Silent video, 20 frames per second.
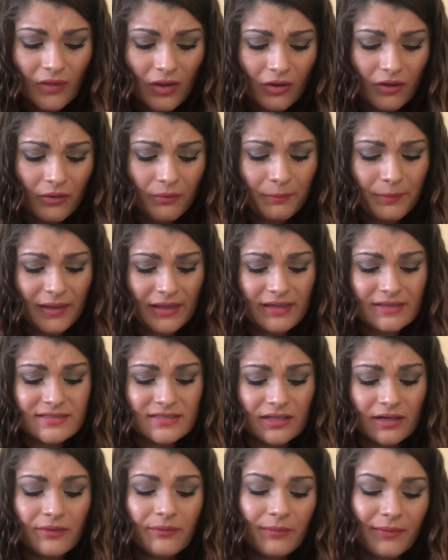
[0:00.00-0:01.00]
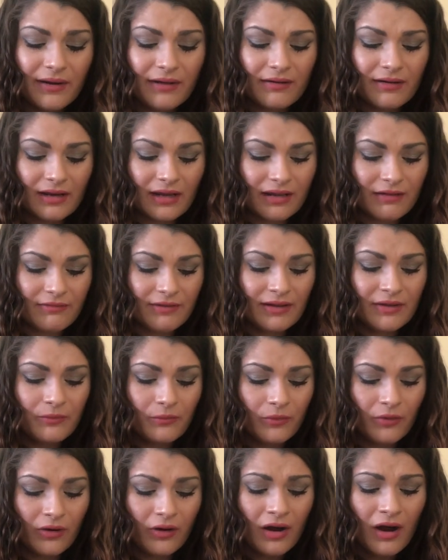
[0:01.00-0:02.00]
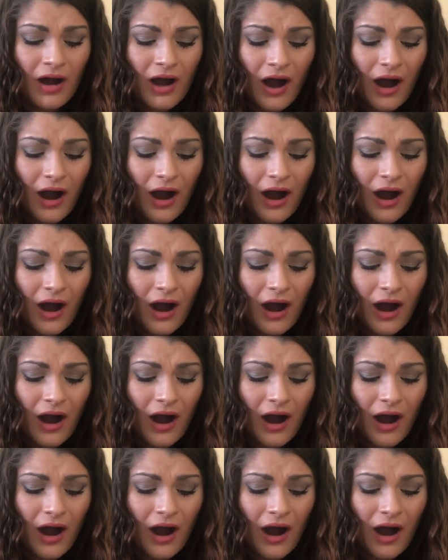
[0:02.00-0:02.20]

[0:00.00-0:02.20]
Oh, Peter, well, Clary, what?